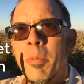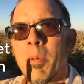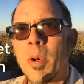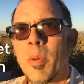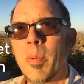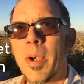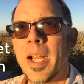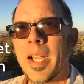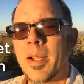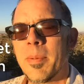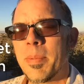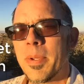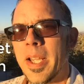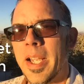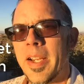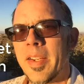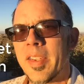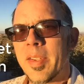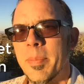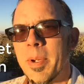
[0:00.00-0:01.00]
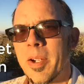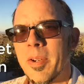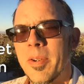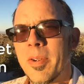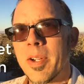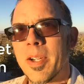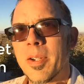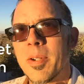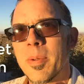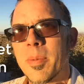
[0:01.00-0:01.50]
We're writing plans about
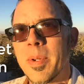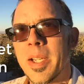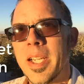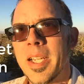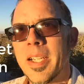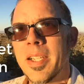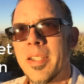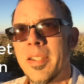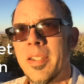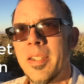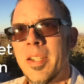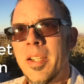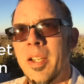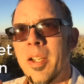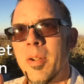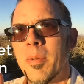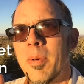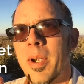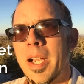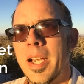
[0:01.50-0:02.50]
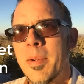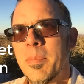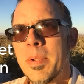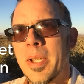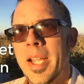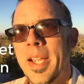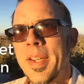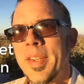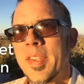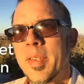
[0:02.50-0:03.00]
critical reading. Writing
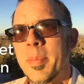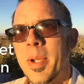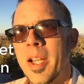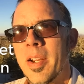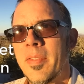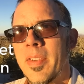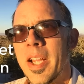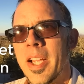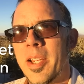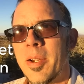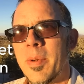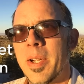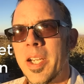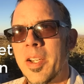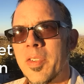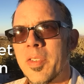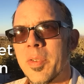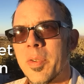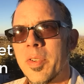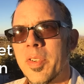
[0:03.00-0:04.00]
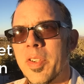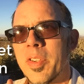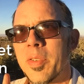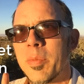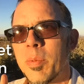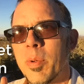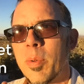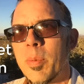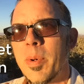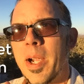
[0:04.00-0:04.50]
plans about evaluating
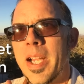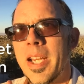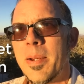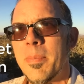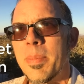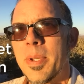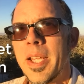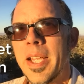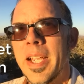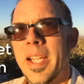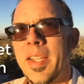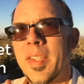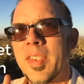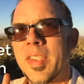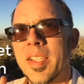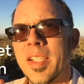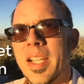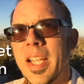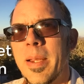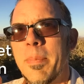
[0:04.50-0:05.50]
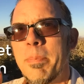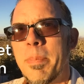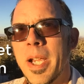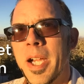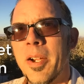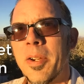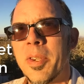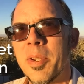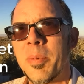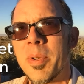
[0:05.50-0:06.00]
sources. We're writing plans that lay
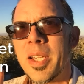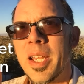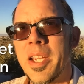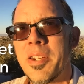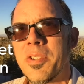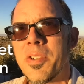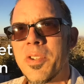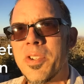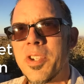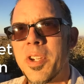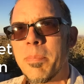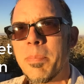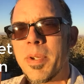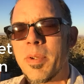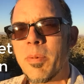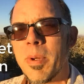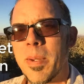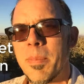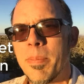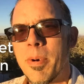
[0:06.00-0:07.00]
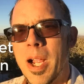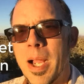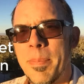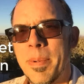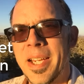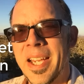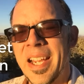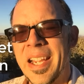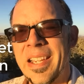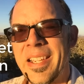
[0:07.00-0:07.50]
bare the relationship between
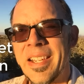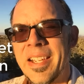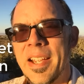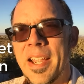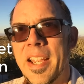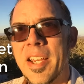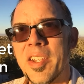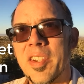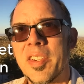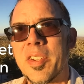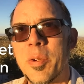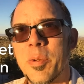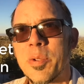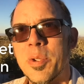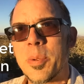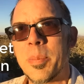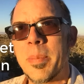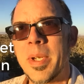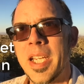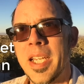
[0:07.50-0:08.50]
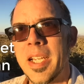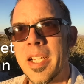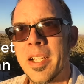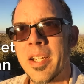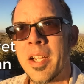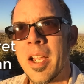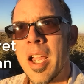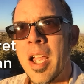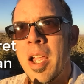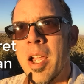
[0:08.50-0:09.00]
propaganda and social
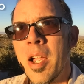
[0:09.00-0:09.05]
media.